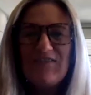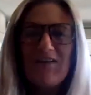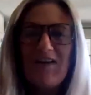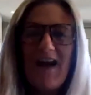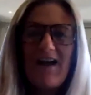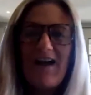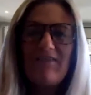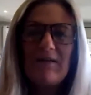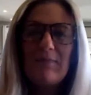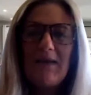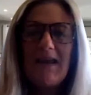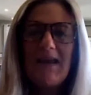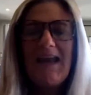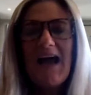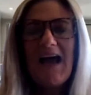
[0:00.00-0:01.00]
for having
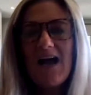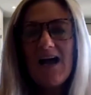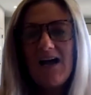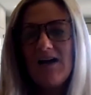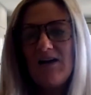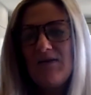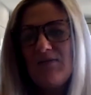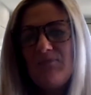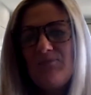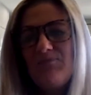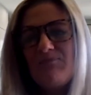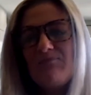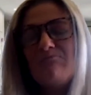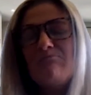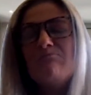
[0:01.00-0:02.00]
me.
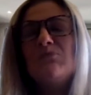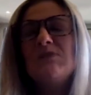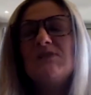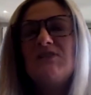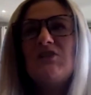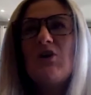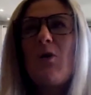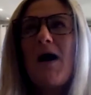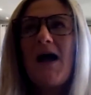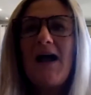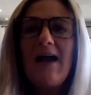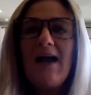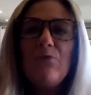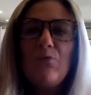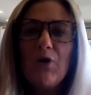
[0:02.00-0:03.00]
So
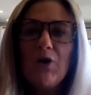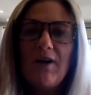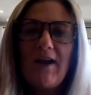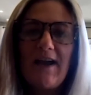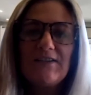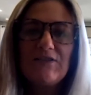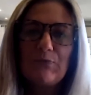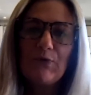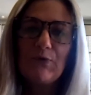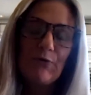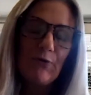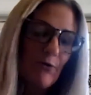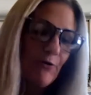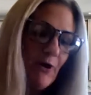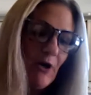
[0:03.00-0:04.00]
I work as a
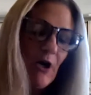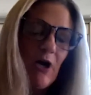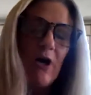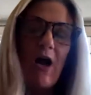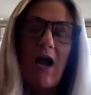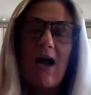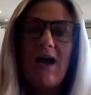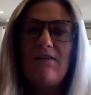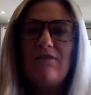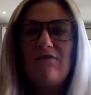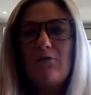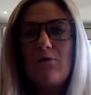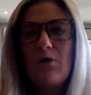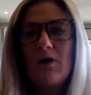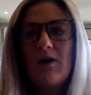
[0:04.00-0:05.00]
recruiter
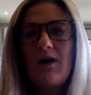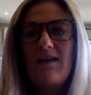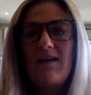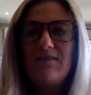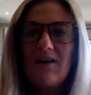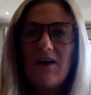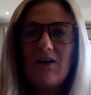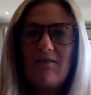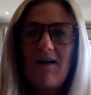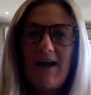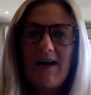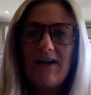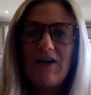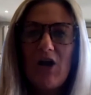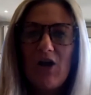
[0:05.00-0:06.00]
for
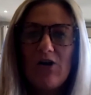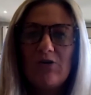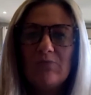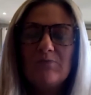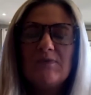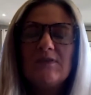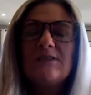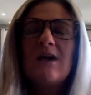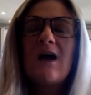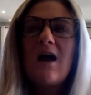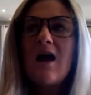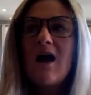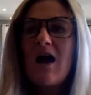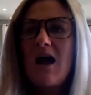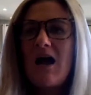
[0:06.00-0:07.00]
NVR Homes.
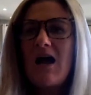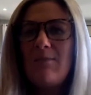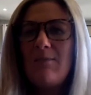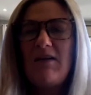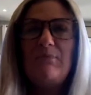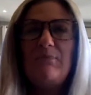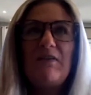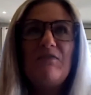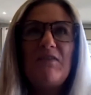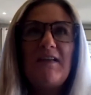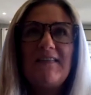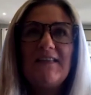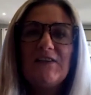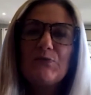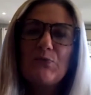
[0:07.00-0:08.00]
I've been
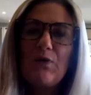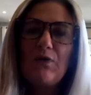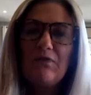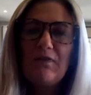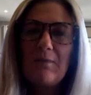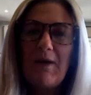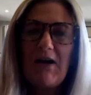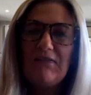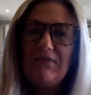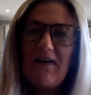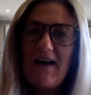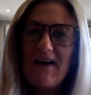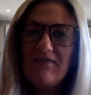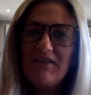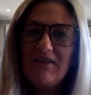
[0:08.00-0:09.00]
in this role for about
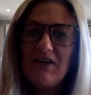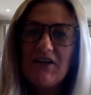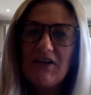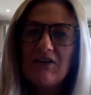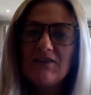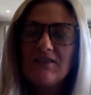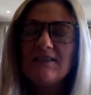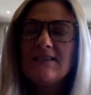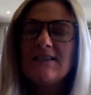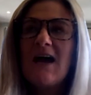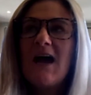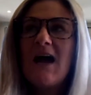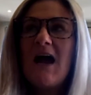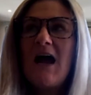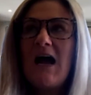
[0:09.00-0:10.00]
5 years,
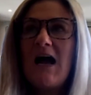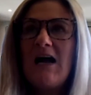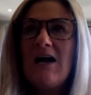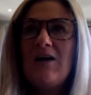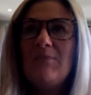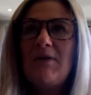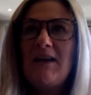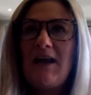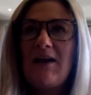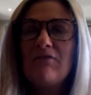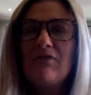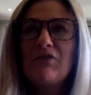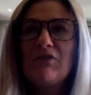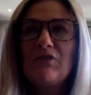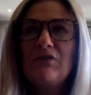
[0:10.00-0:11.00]
and I
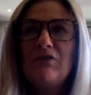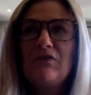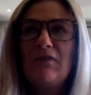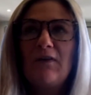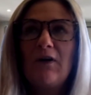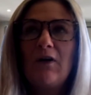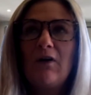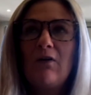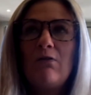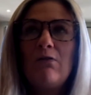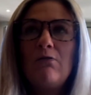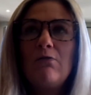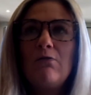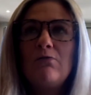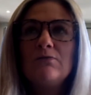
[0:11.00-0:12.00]
recruit for a
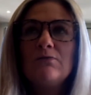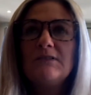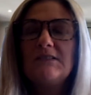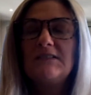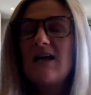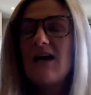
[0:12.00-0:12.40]
whole